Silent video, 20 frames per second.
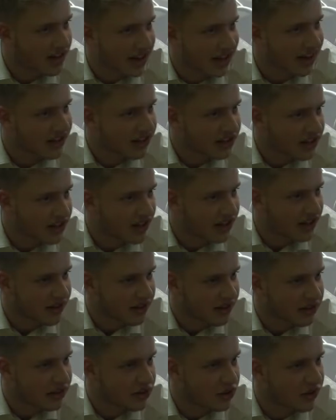and, you
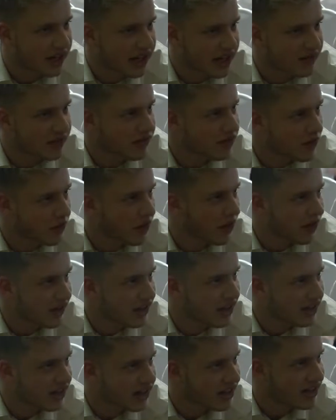know, dream for what
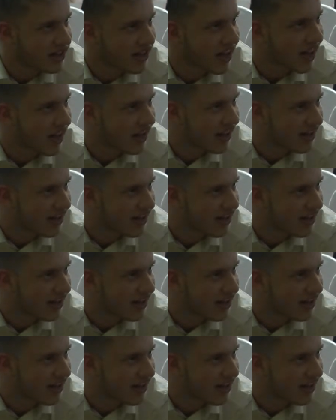they can get.